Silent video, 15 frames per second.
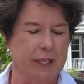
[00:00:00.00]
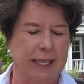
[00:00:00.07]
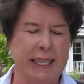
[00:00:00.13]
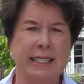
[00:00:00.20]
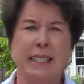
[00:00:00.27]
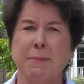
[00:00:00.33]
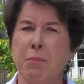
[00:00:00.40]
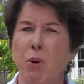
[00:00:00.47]

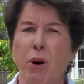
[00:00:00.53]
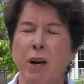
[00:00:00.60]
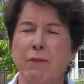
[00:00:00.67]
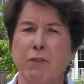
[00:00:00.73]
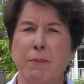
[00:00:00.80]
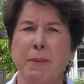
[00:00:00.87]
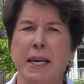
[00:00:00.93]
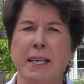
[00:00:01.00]
It's important
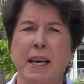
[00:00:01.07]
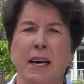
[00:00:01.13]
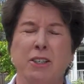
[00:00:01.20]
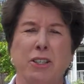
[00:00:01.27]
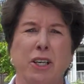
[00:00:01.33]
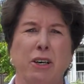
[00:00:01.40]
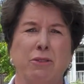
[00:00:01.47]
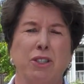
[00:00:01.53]
for me not
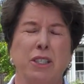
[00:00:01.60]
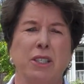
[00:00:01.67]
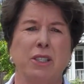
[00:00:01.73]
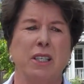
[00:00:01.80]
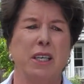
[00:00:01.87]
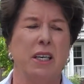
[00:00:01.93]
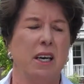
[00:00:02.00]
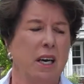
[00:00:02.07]
to know just
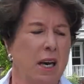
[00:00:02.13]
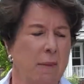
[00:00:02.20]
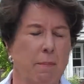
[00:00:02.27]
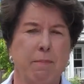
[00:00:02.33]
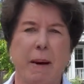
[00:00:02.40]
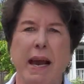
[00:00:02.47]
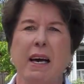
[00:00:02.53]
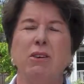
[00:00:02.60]
the
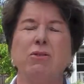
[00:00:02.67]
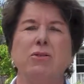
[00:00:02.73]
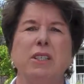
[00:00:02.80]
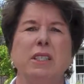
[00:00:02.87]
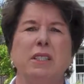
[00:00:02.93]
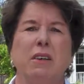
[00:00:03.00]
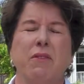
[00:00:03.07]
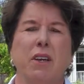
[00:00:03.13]

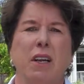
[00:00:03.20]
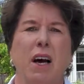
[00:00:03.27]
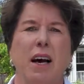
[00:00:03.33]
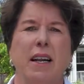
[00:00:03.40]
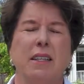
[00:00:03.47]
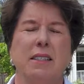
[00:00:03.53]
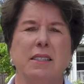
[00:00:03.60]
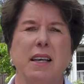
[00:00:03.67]
boundaries of the
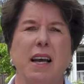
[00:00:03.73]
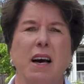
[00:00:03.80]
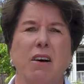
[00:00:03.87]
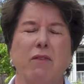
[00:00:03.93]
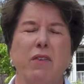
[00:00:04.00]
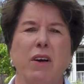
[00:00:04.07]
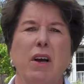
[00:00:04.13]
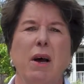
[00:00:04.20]
lot
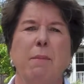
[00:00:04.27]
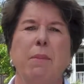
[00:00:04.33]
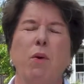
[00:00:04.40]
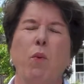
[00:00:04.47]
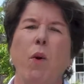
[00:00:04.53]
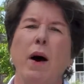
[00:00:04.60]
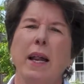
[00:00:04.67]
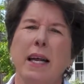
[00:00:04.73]
itself,
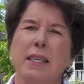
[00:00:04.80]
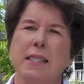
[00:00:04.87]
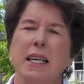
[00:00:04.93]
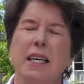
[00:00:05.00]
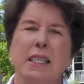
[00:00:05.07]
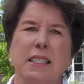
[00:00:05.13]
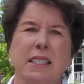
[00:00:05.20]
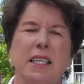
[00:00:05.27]
but what is
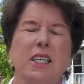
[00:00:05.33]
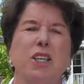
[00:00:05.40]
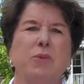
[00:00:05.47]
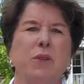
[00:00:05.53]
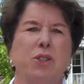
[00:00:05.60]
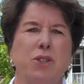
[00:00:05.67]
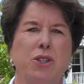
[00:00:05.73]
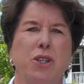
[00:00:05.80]
it
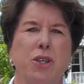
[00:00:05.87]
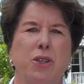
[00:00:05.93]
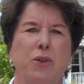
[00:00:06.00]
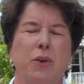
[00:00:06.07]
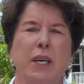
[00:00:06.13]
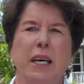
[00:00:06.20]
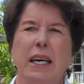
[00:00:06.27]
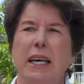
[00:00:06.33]
contiguous to?
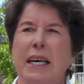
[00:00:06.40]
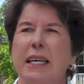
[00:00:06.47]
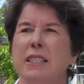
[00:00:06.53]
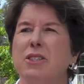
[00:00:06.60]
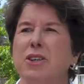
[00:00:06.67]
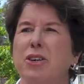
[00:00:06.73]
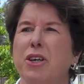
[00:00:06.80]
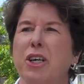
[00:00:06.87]

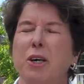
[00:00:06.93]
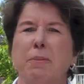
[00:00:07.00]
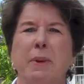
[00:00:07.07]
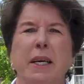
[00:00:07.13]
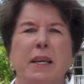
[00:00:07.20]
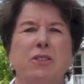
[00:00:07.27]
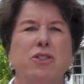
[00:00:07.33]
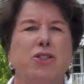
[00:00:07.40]
Is there going to
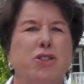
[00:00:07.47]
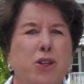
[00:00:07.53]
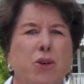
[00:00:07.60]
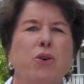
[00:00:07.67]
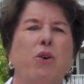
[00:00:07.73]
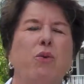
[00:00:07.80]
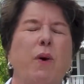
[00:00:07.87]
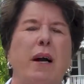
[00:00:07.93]
be a
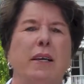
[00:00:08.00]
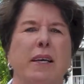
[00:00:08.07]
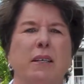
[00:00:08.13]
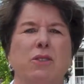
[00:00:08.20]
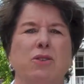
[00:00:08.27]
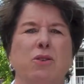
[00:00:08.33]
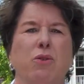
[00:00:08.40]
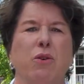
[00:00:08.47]
school right
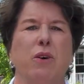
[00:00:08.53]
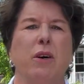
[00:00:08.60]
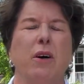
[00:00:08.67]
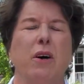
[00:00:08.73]
next door?